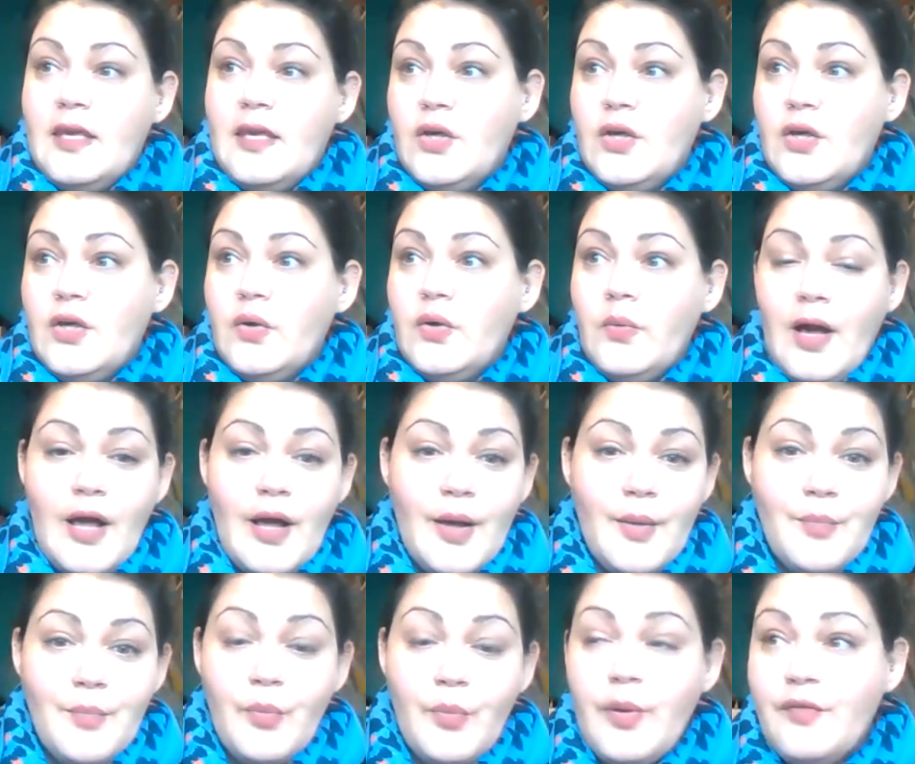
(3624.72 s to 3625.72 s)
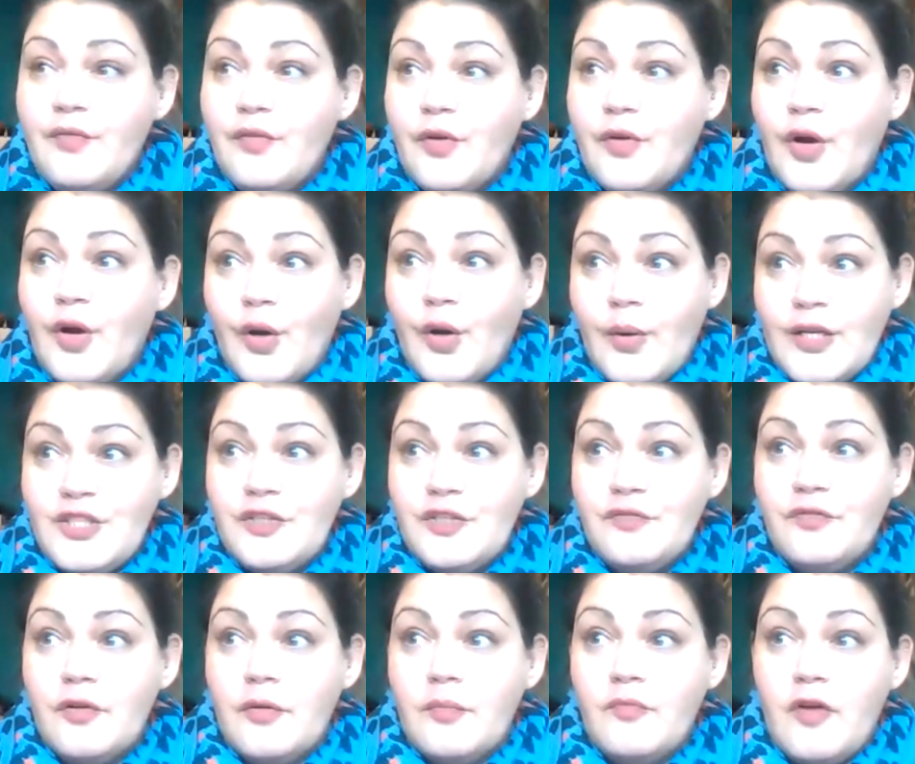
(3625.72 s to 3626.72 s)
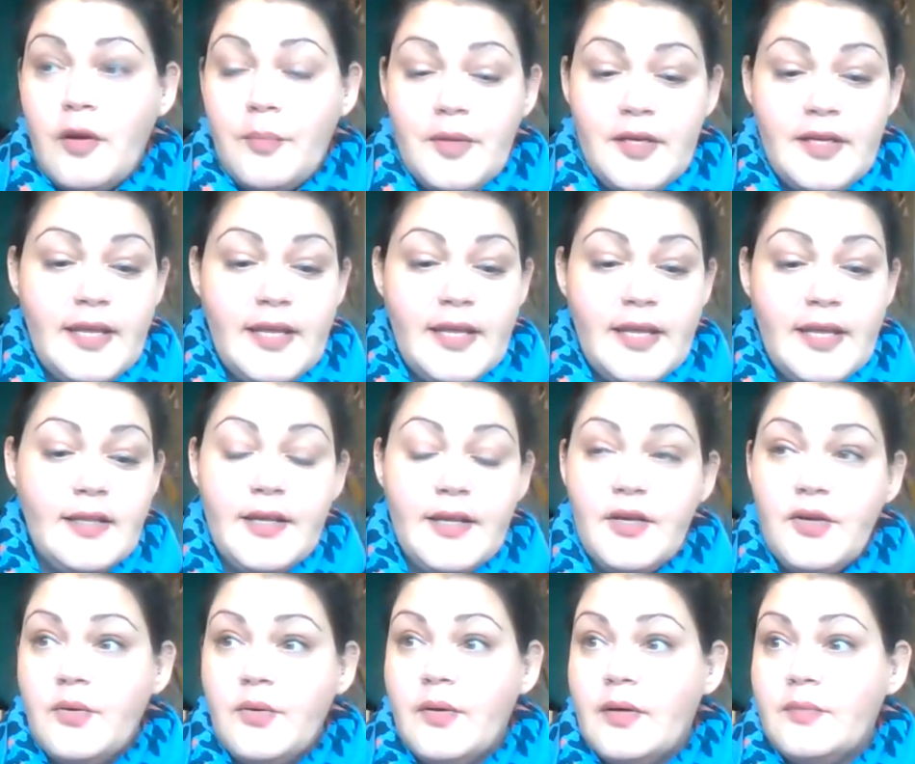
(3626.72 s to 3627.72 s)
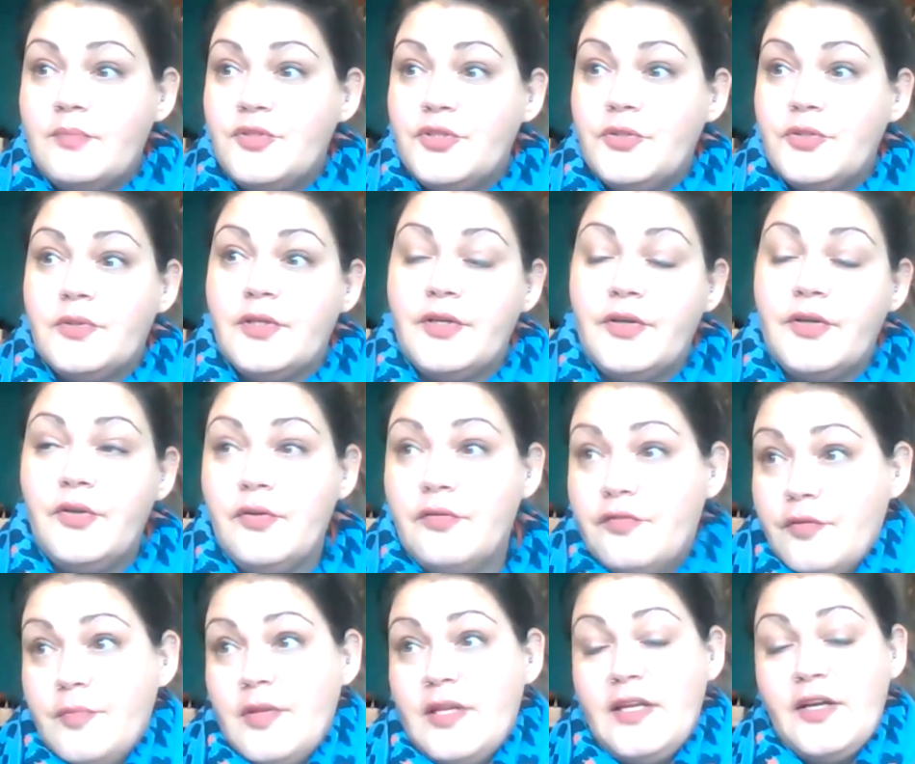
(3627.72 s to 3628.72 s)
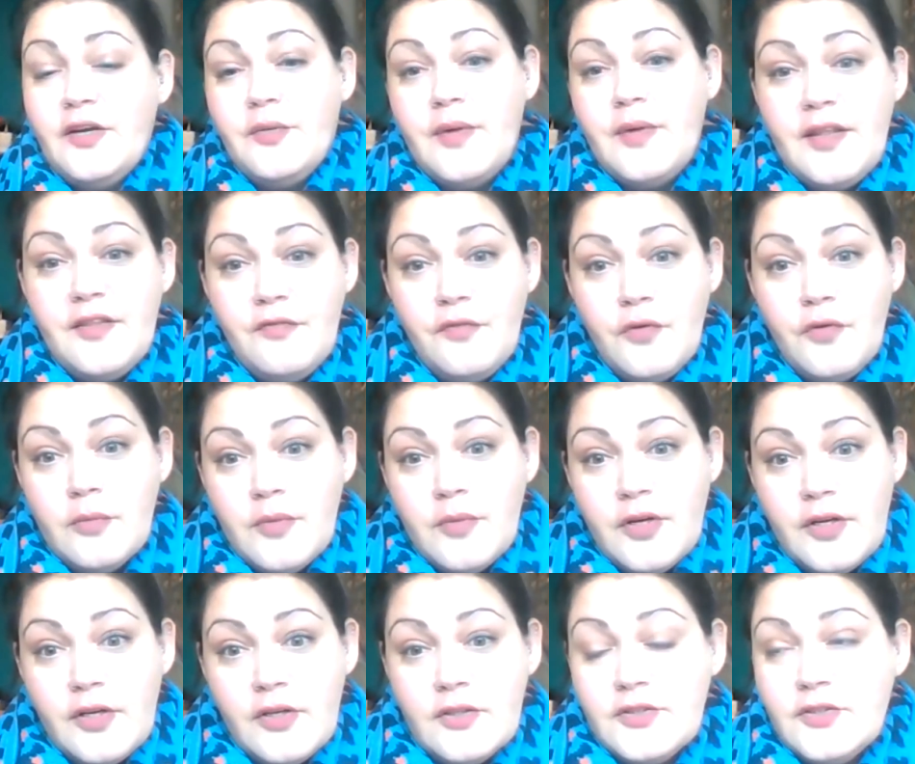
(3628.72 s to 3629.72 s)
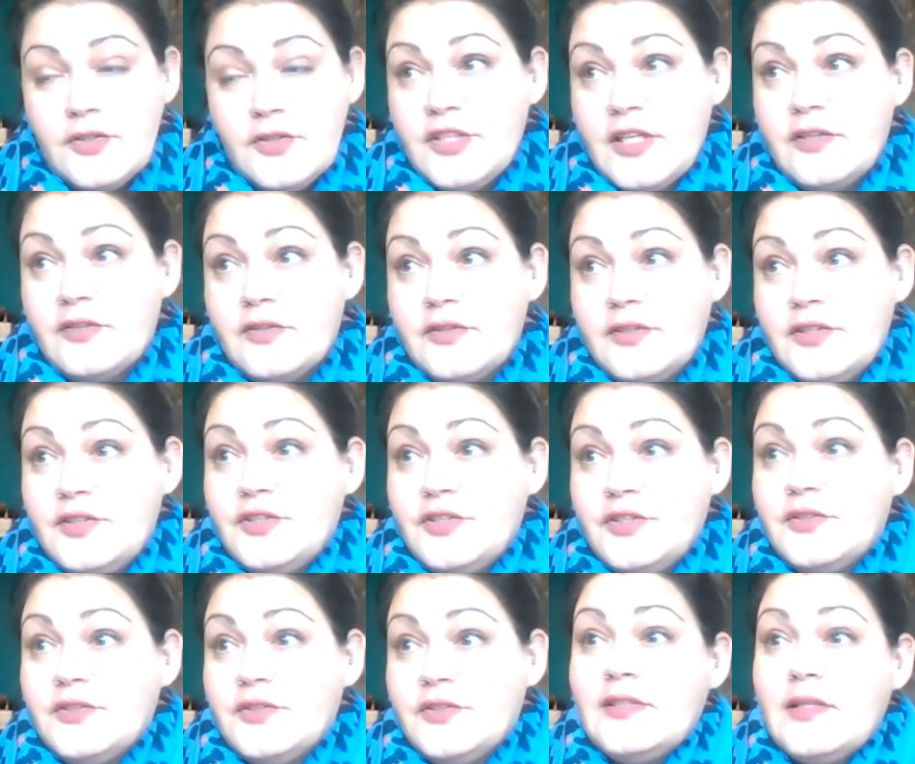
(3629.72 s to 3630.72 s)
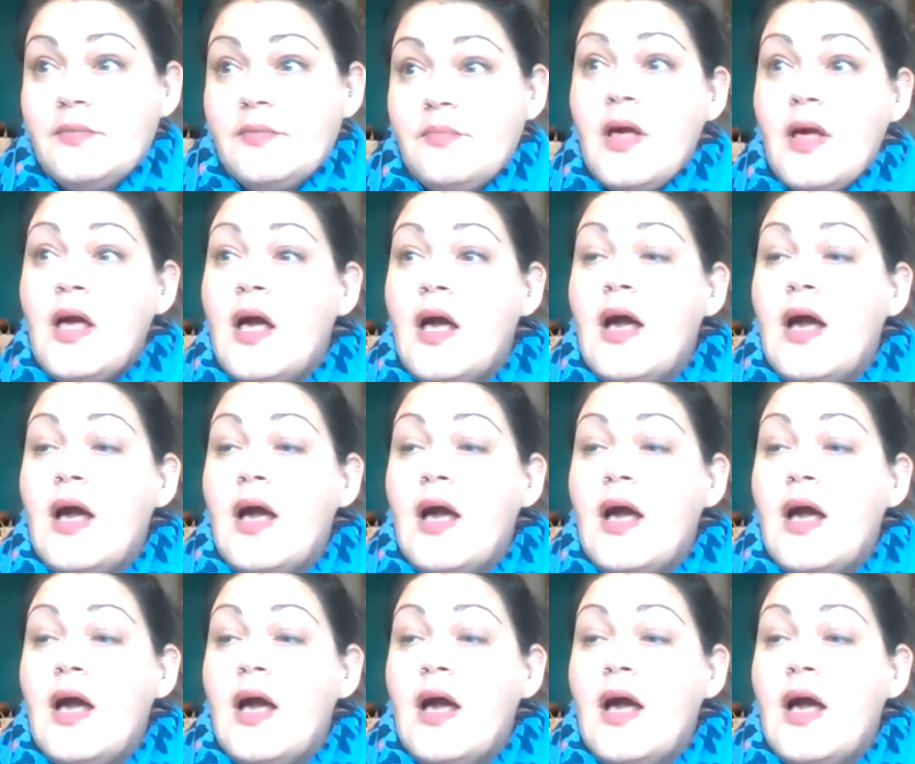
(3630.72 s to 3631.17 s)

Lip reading: you. We've got a question from Robin Keeley, who I'm sure you're familiar with, former Consul General to Jerusalem.